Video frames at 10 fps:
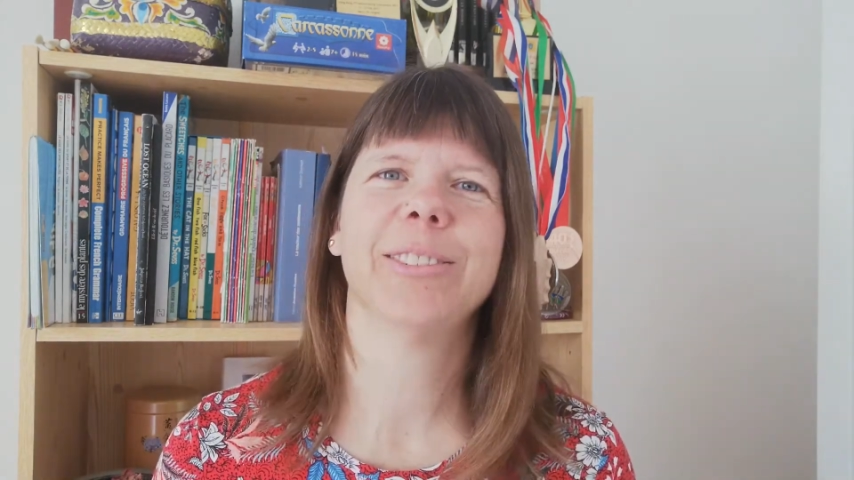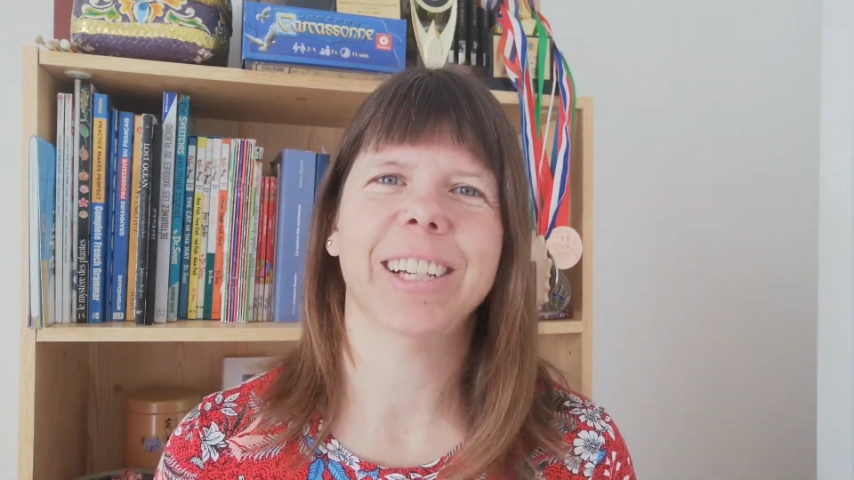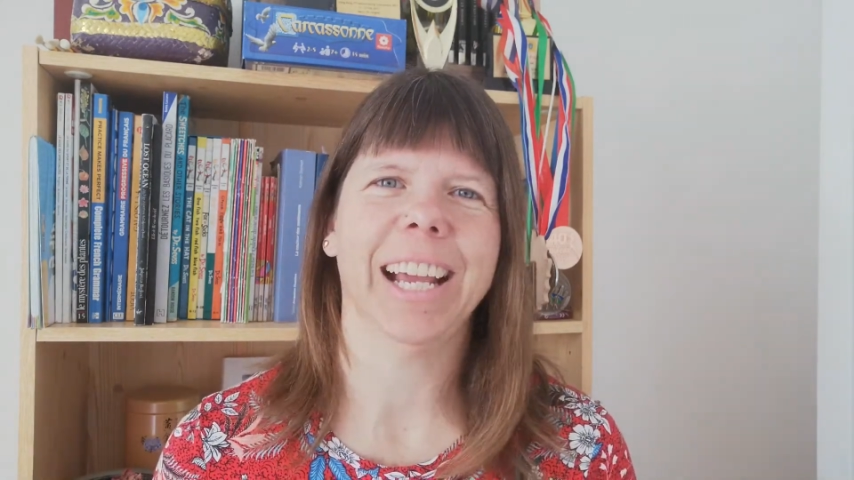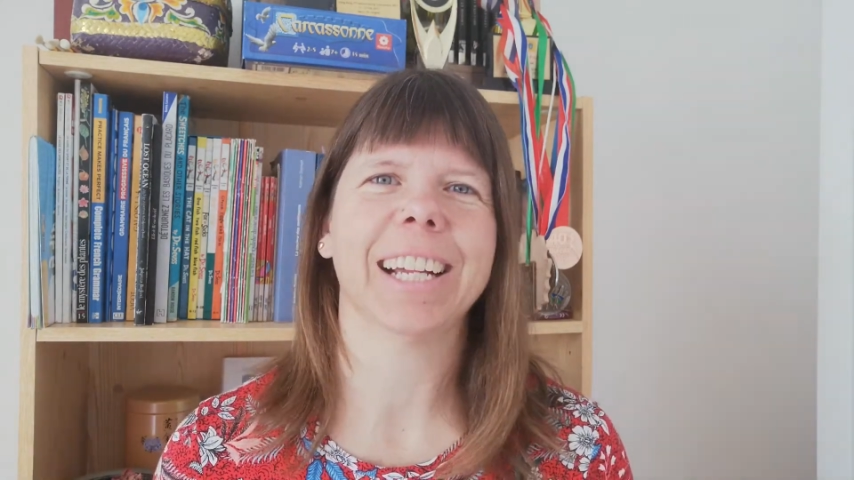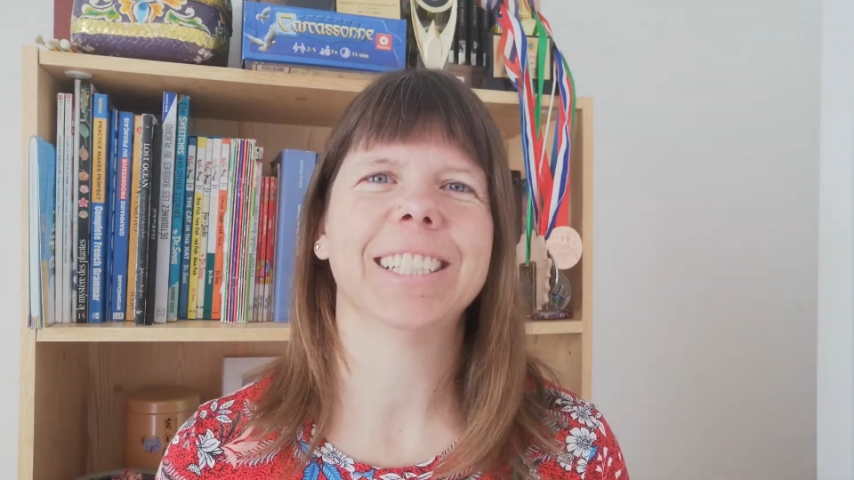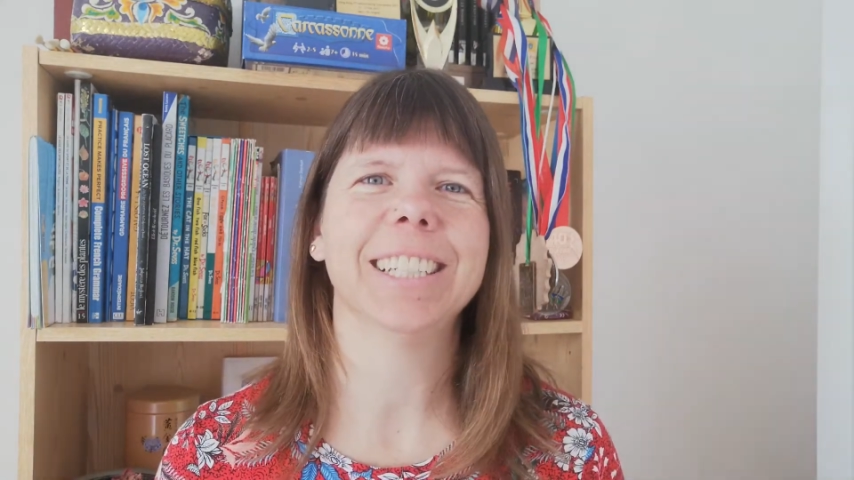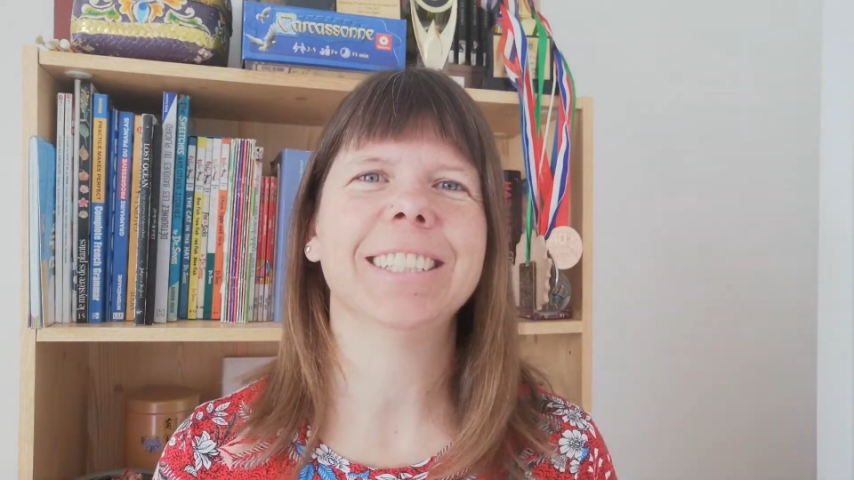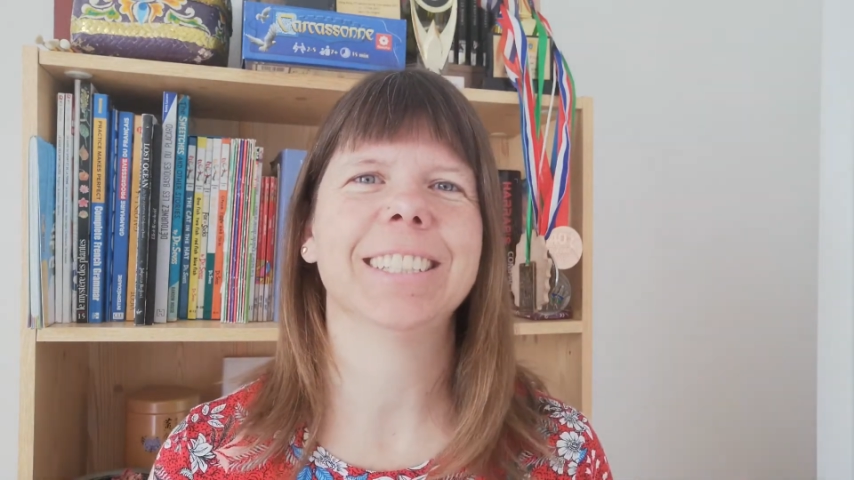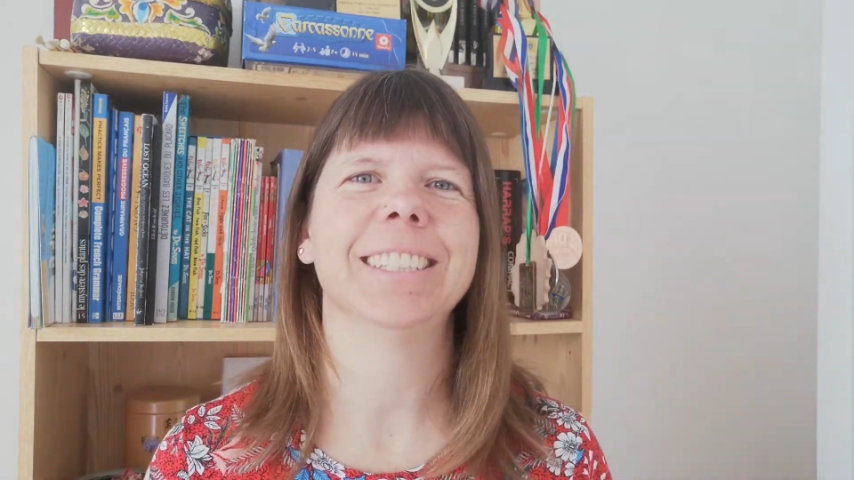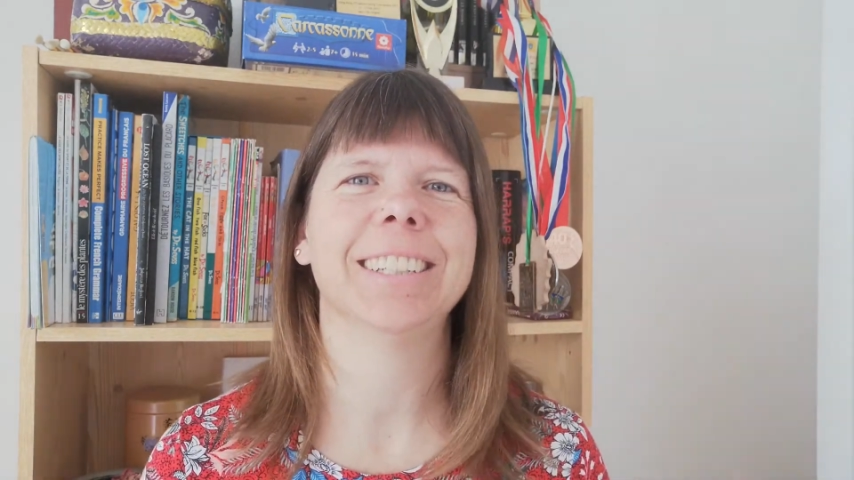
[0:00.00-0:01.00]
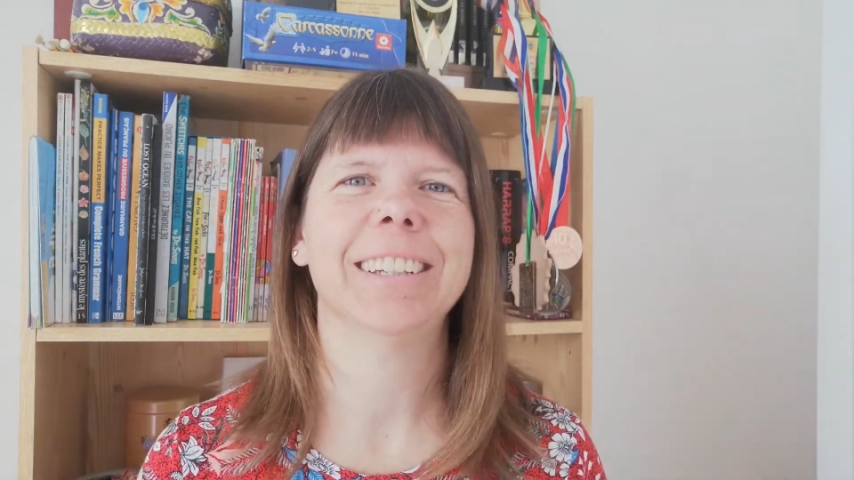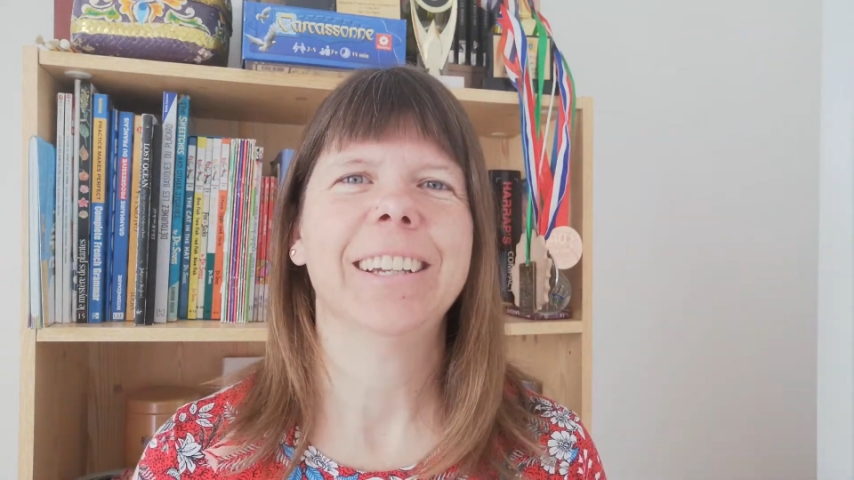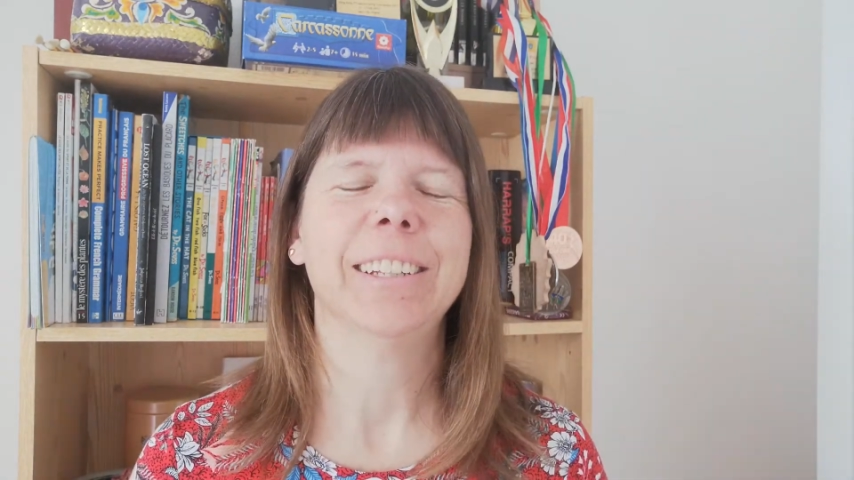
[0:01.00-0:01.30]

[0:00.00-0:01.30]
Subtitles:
reaction to